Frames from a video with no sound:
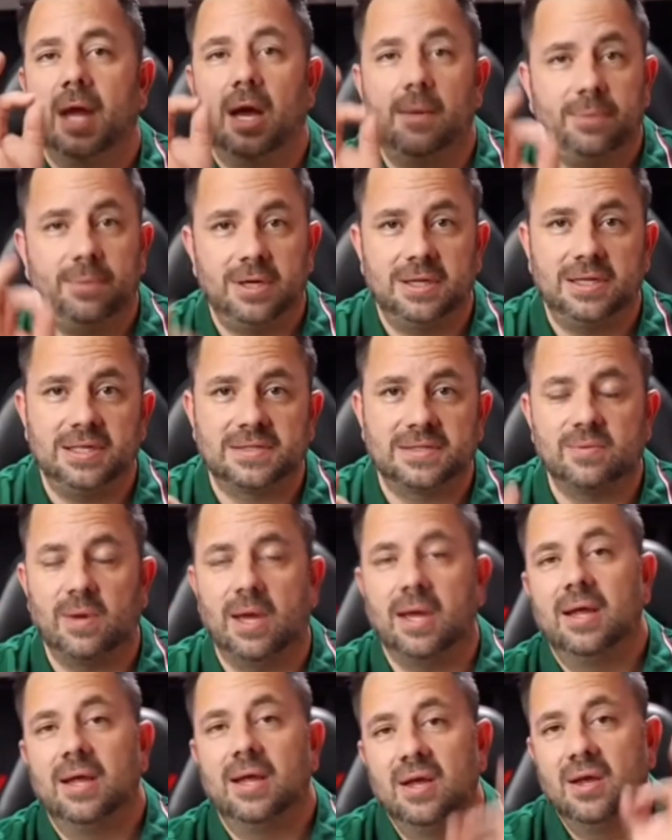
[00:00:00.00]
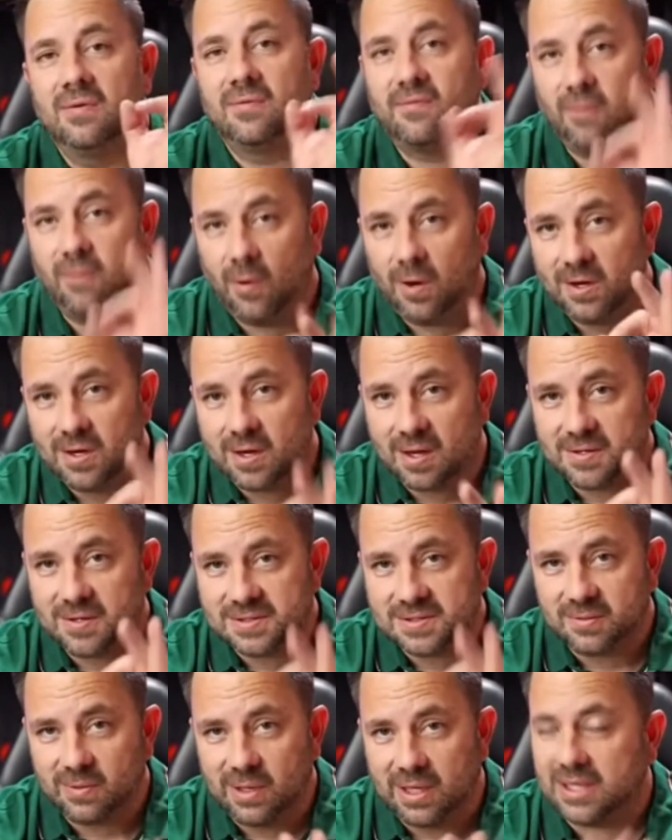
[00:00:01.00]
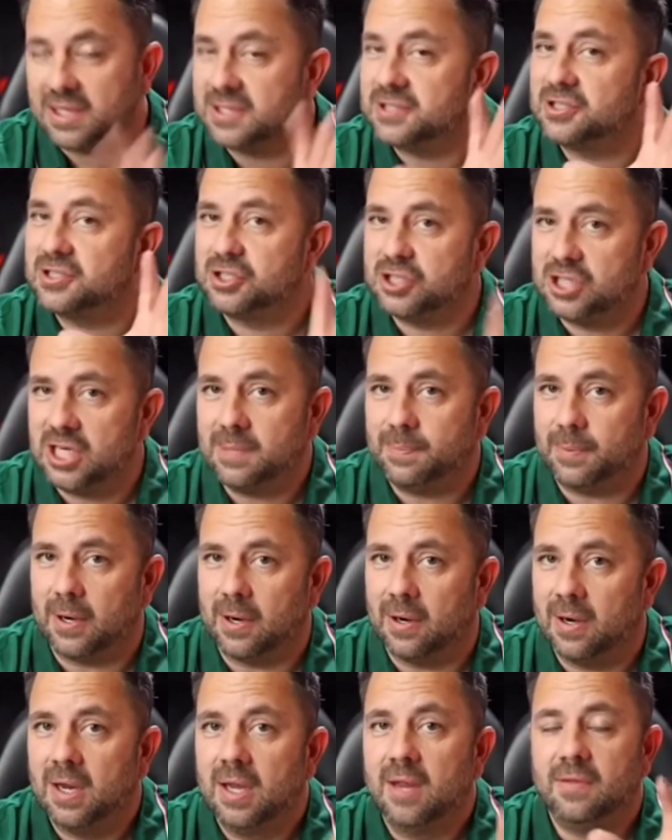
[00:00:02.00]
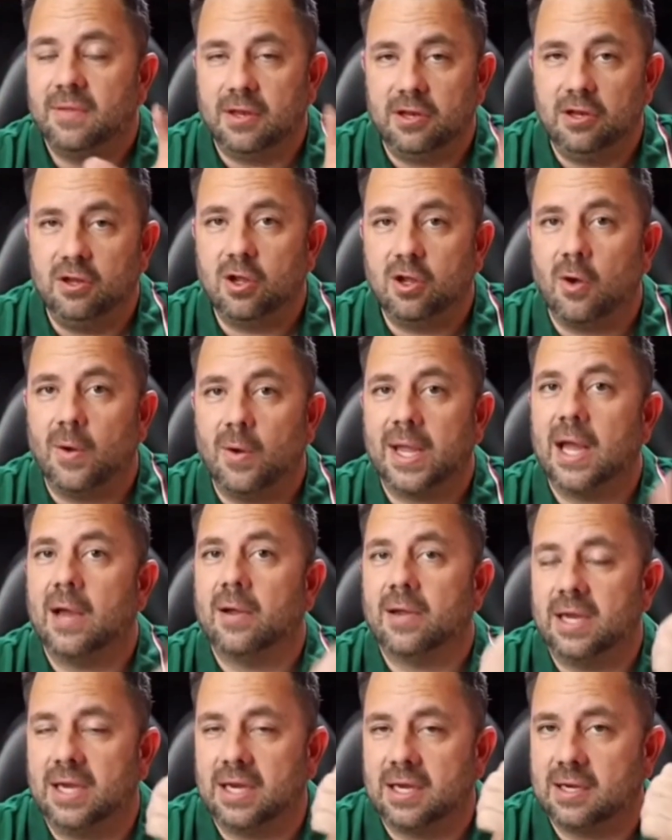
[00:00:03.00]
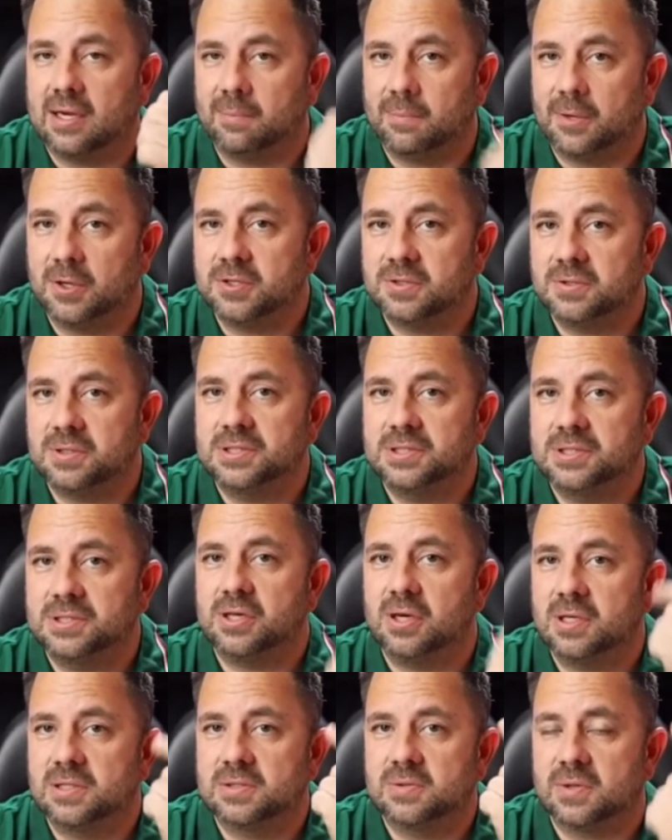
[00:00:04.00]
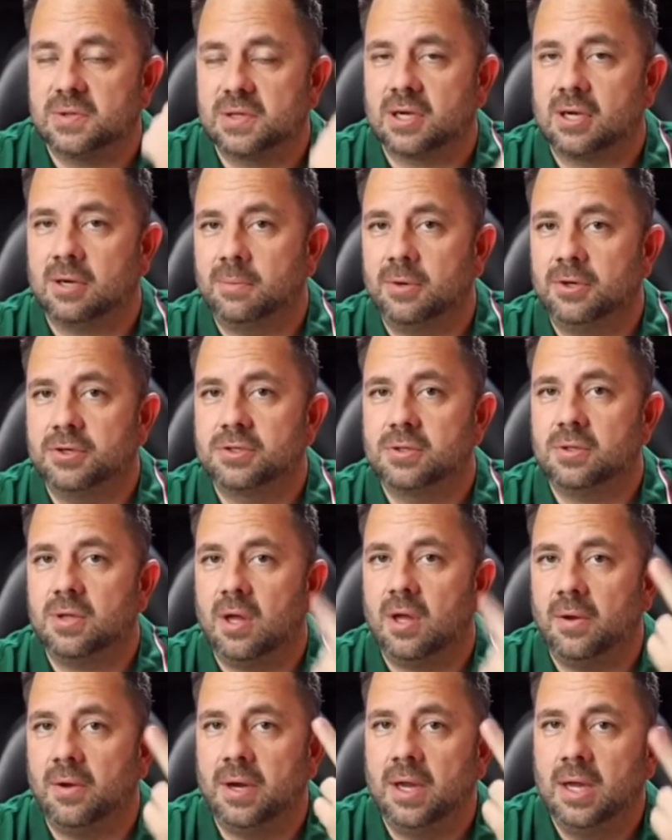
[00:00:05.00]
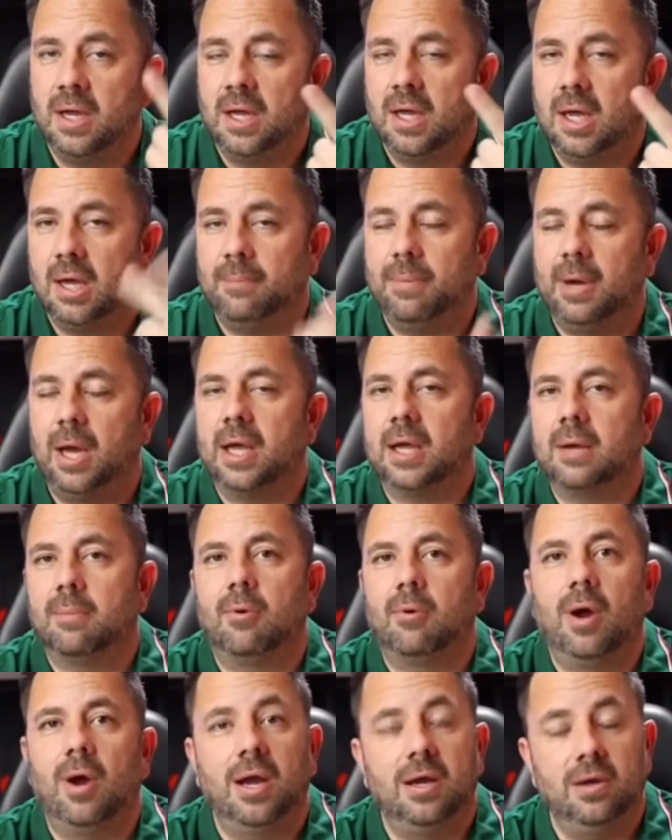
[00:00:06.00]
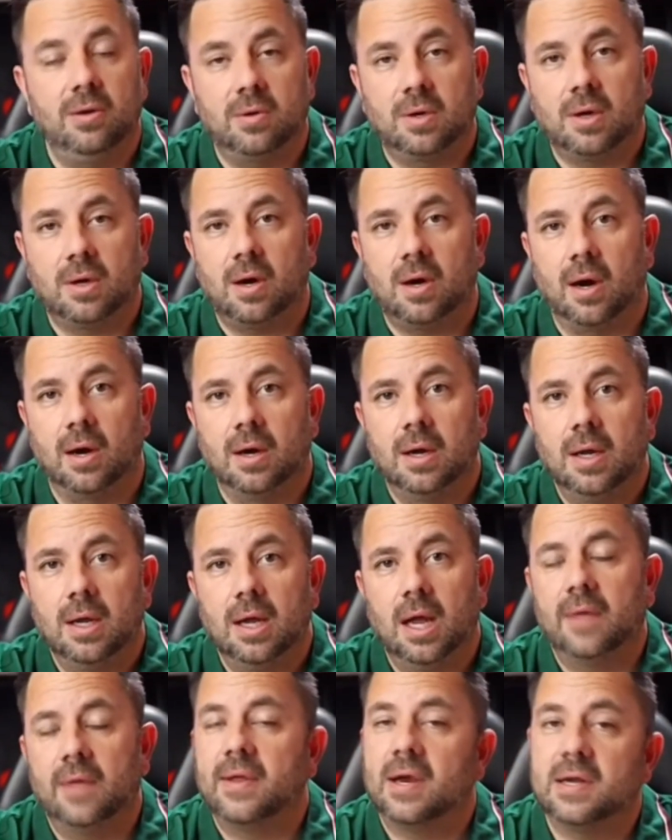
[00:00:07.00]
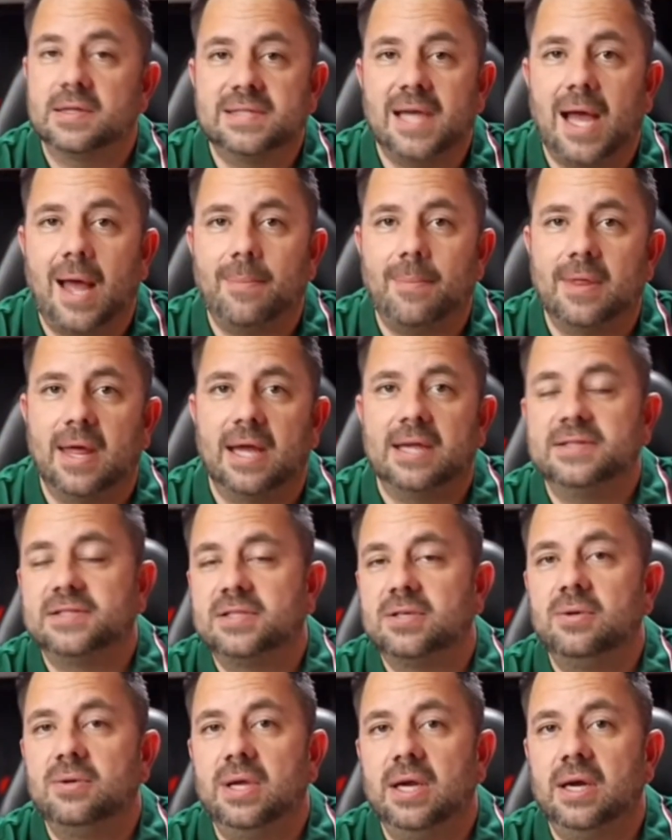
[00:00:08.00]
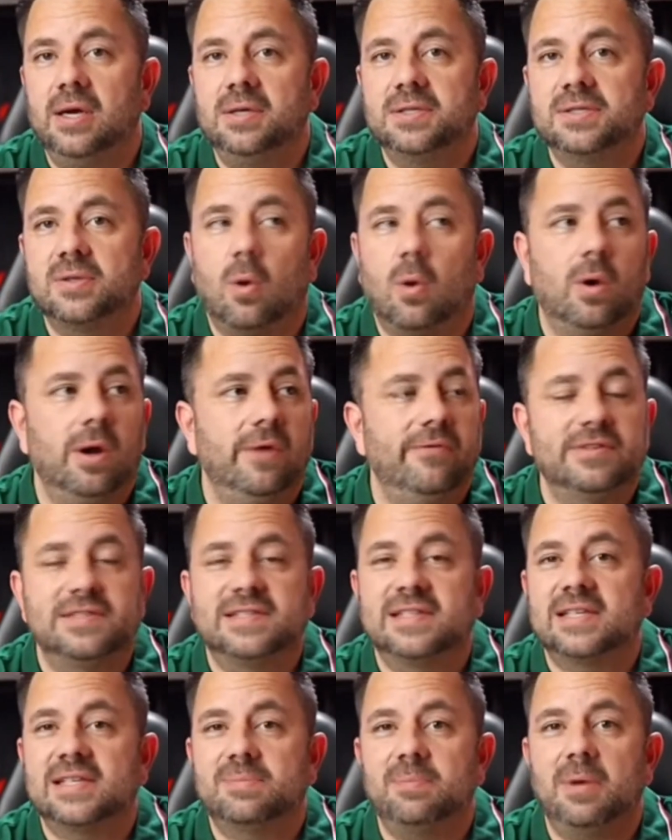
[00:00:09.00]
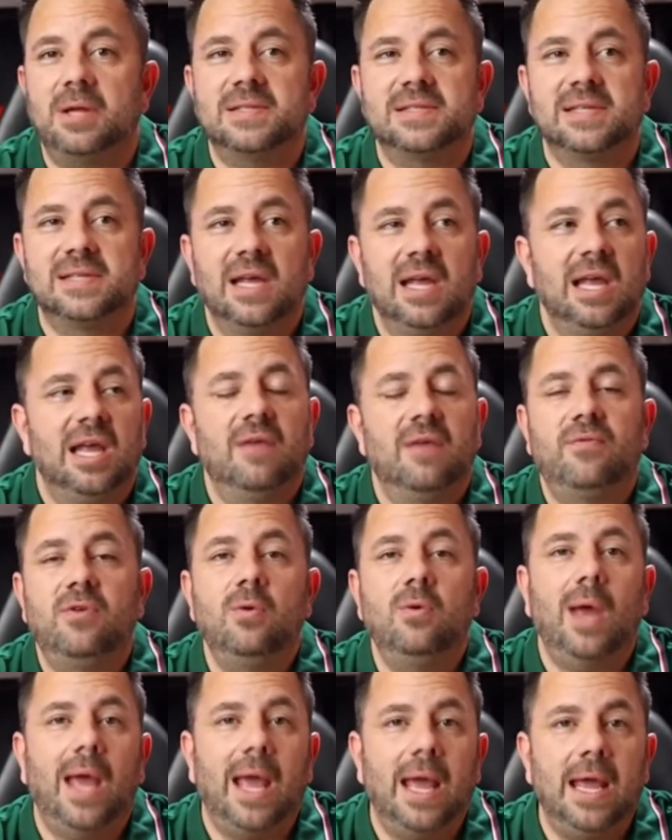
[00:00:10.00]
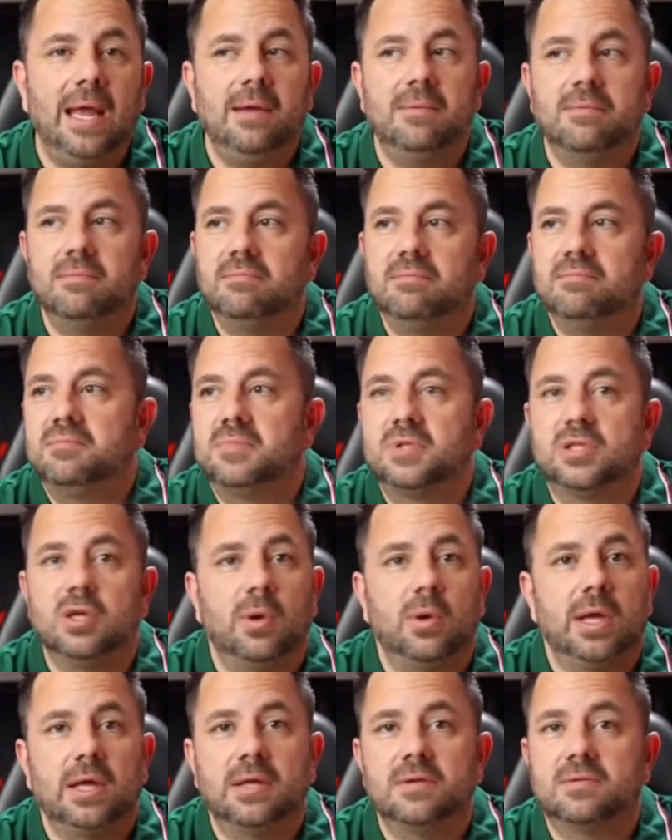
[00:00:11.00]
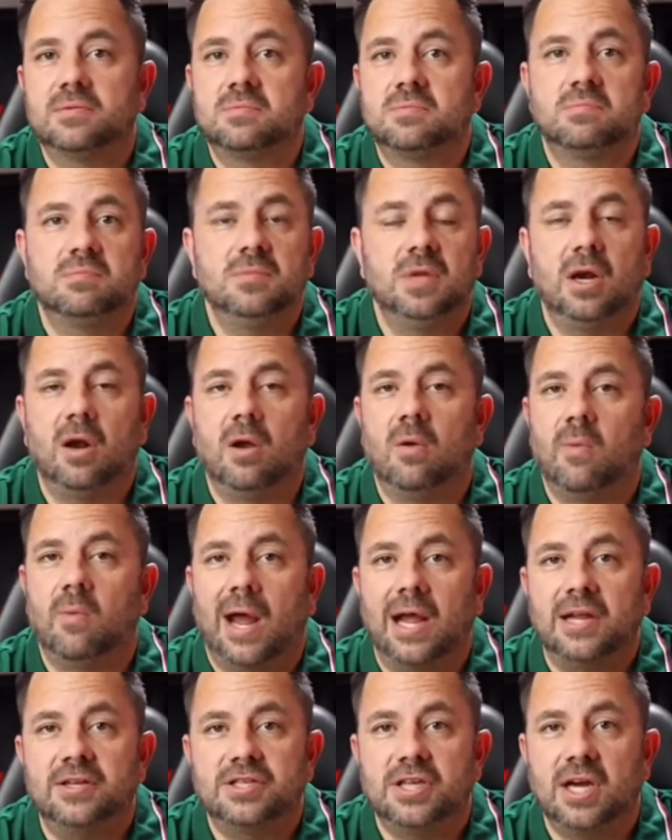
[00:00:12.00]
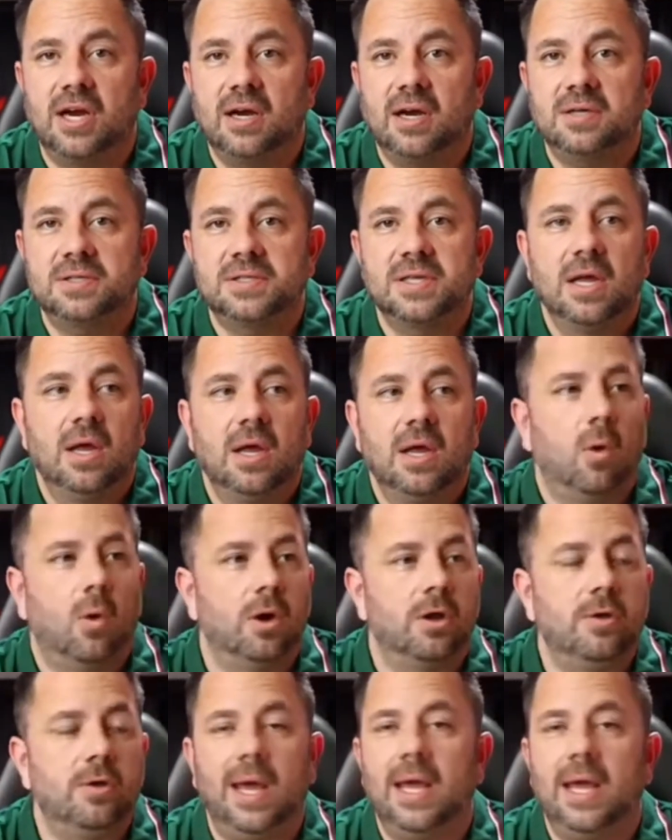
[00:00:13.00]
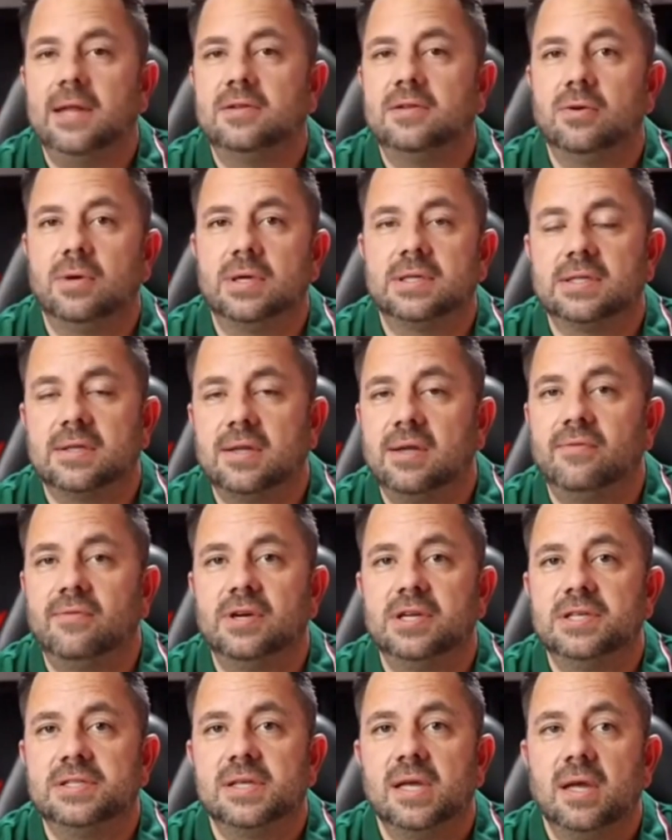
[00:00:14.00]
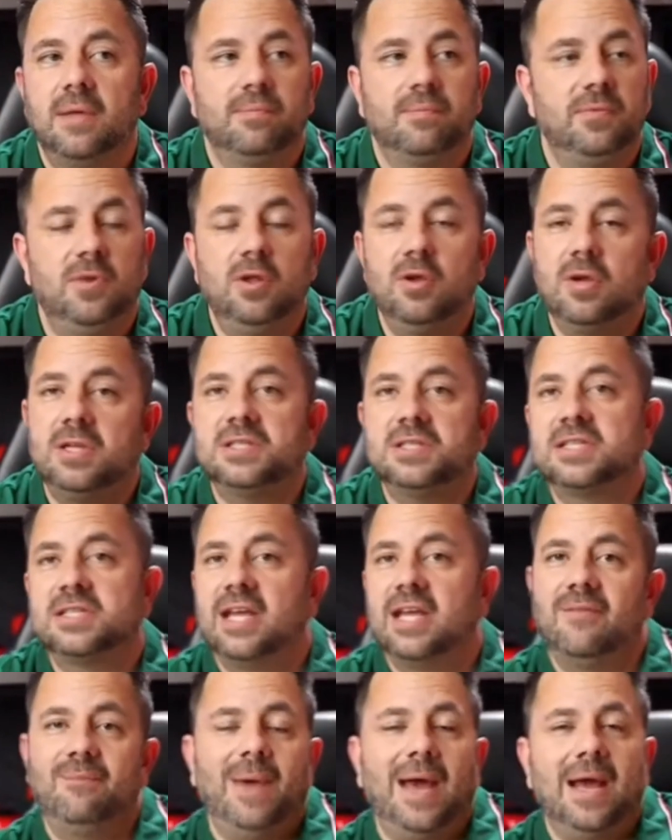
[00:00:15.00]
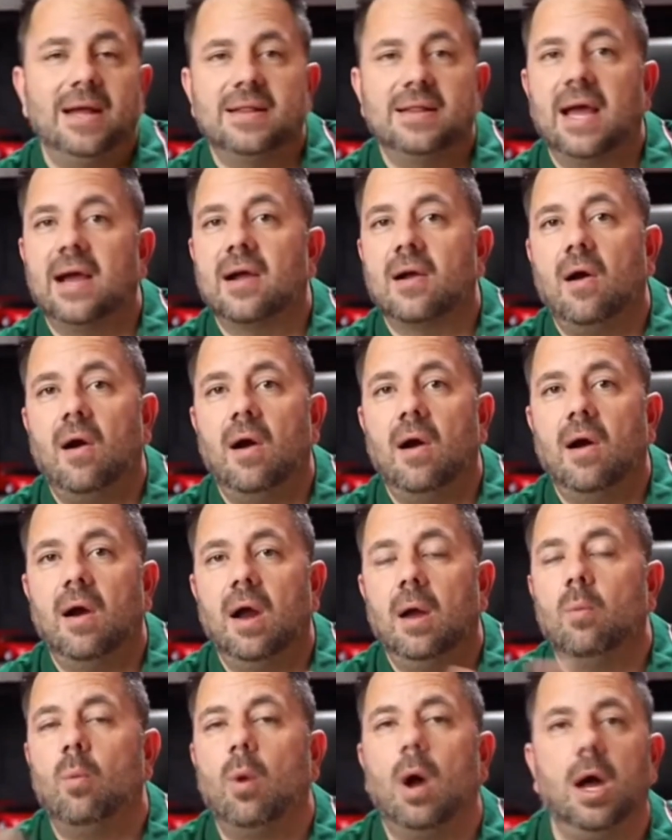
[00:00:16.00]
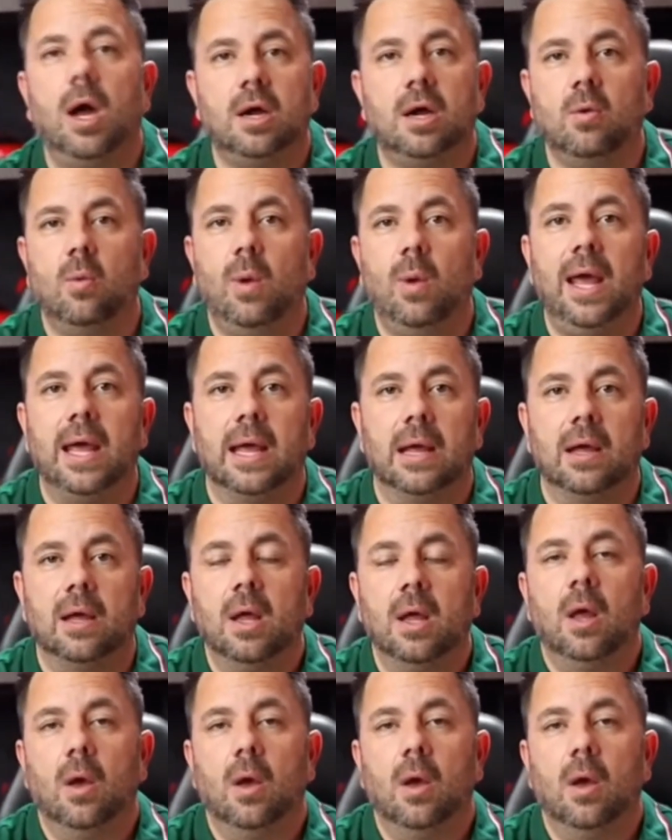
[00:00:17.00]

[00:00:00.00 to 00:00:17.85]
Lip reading: I'll put it this way, $400 a week is cheaper than you going out getting commercial insurance with a commercial loan and buying a brand new car. And then on top of that, in 2 years or even 6 months, if you hate doing, you know, ride shares or you hate doing deliveries, you can just give back that car and walk away.